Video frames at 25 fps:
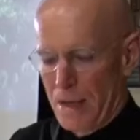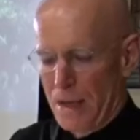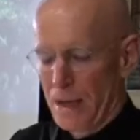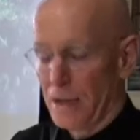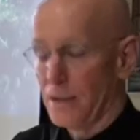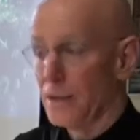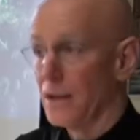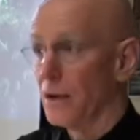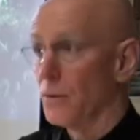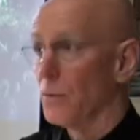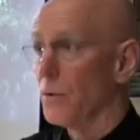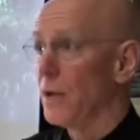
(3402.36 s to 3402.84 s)

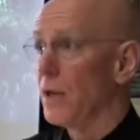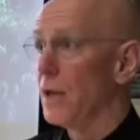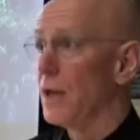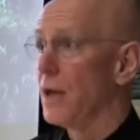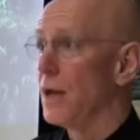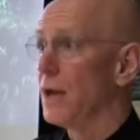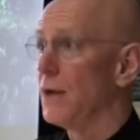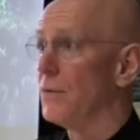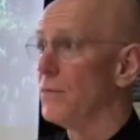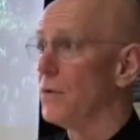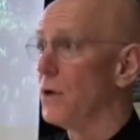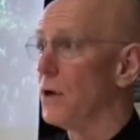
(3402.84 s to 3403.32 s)
And there we
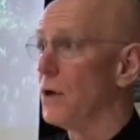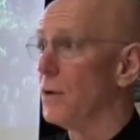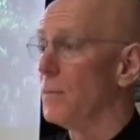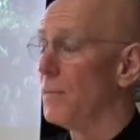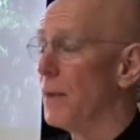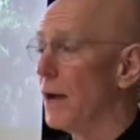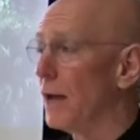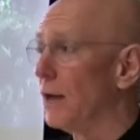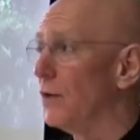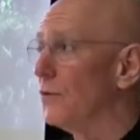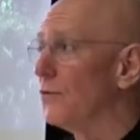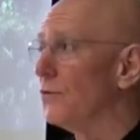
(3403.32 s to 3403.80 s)
have our
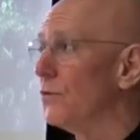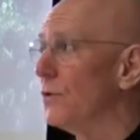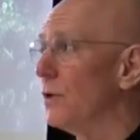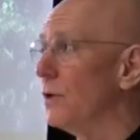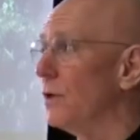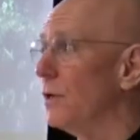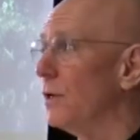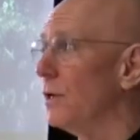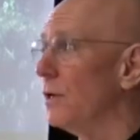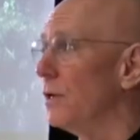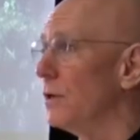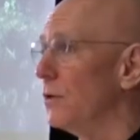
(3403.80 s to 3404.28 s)

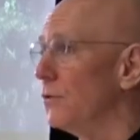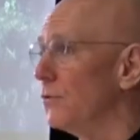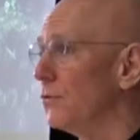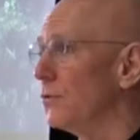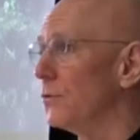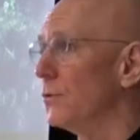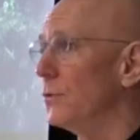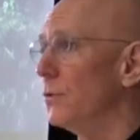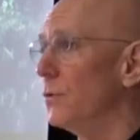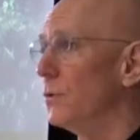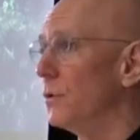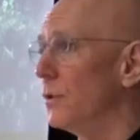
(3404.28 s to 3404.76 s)
monastery and our
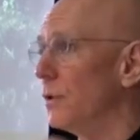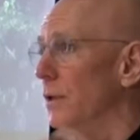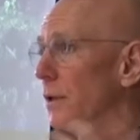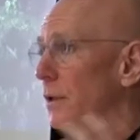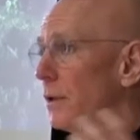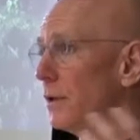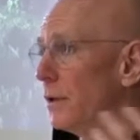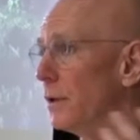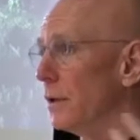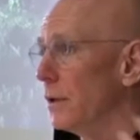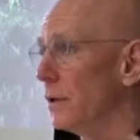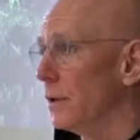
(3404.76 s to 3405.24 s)
school
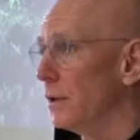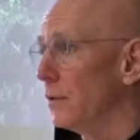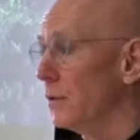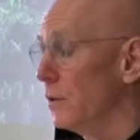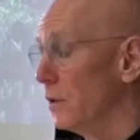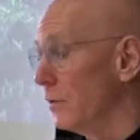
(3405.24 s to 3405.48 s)
and our